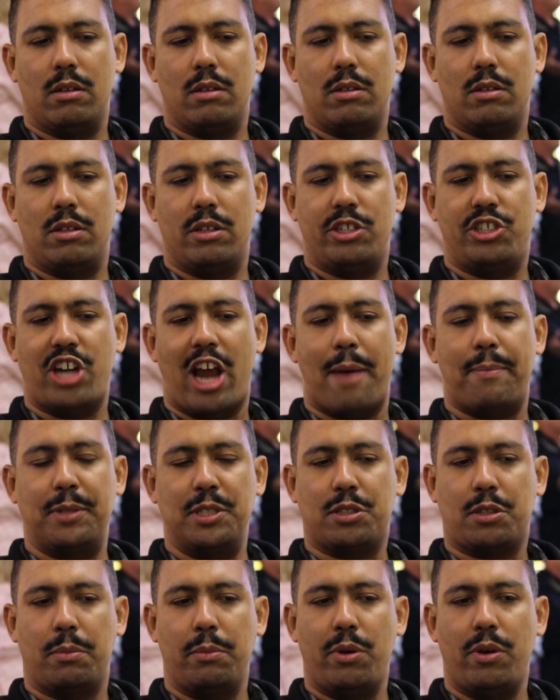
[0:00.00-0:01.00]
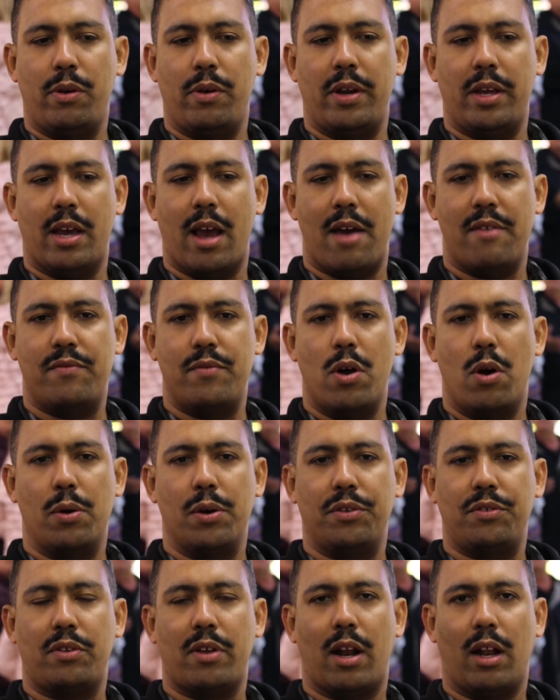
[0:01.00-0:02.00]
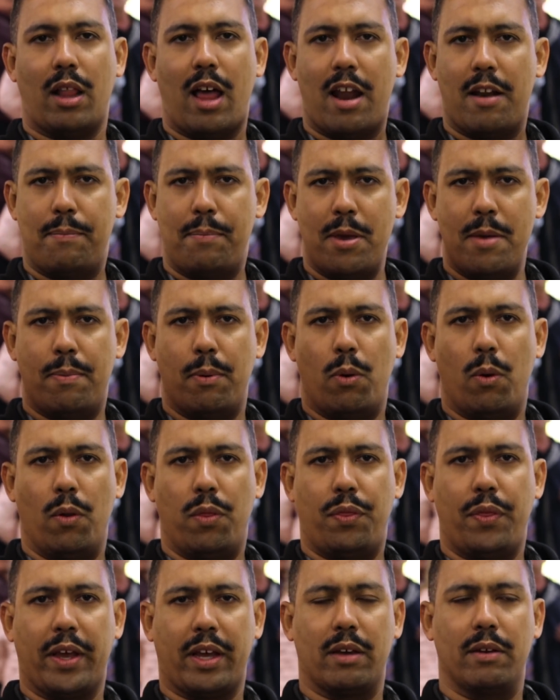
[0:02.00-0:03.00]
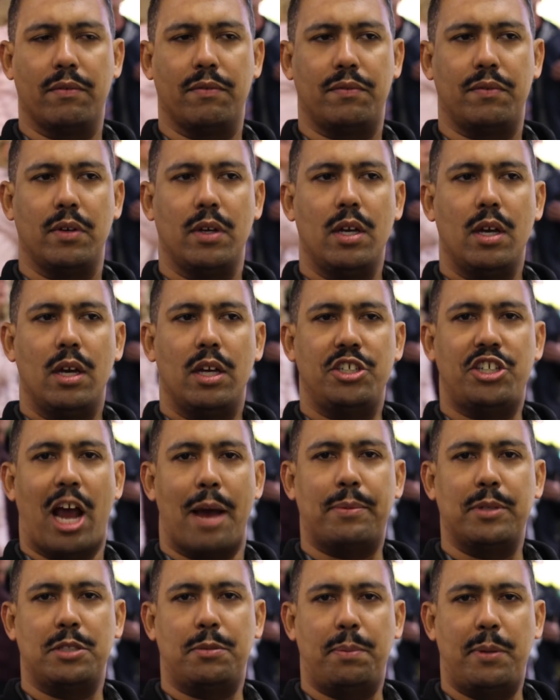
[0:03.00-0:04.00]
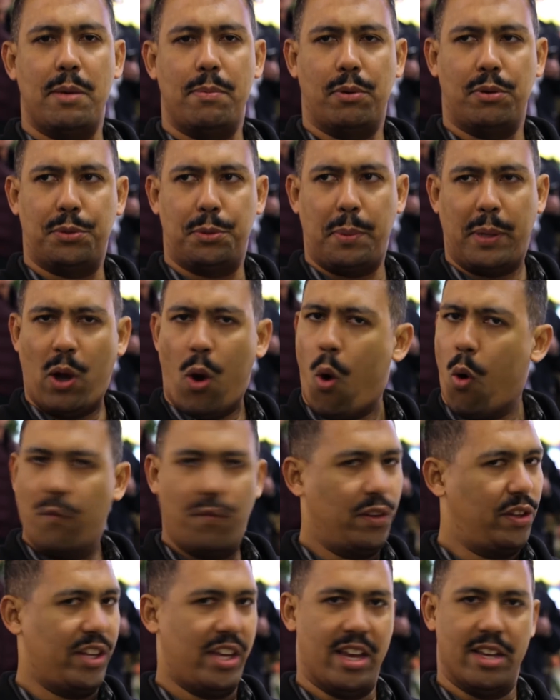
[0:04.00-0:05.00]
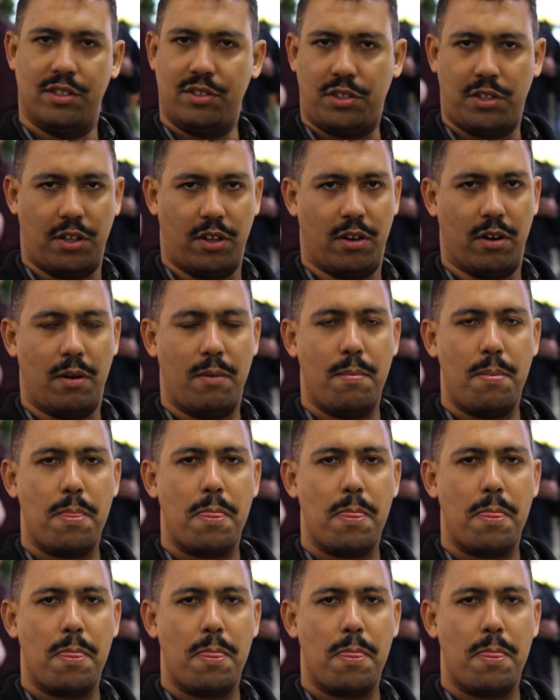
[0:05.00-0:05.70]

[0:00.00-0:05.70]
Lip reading: the Japanese community, I've noticed that a lot of people will think of Japanese people as being overly insular.